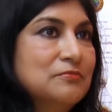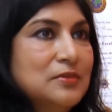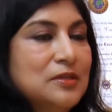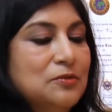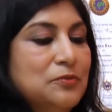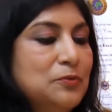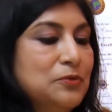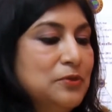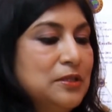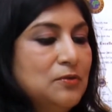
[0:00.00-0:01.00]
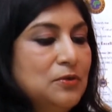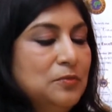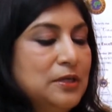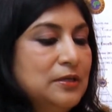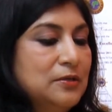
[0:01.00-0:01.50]
viewed with all
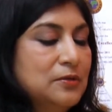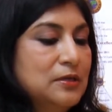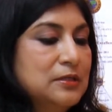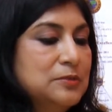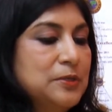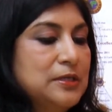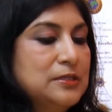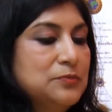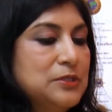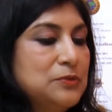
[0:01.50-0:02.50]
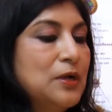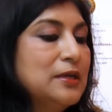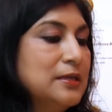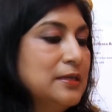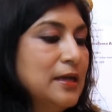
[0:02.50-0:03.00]
my experience, which
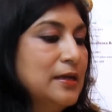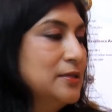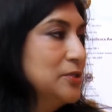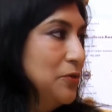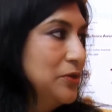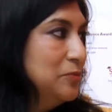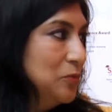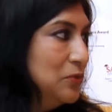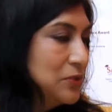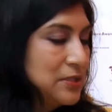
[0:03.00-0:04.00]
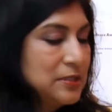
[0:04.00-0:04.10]
one did I enjoy the most.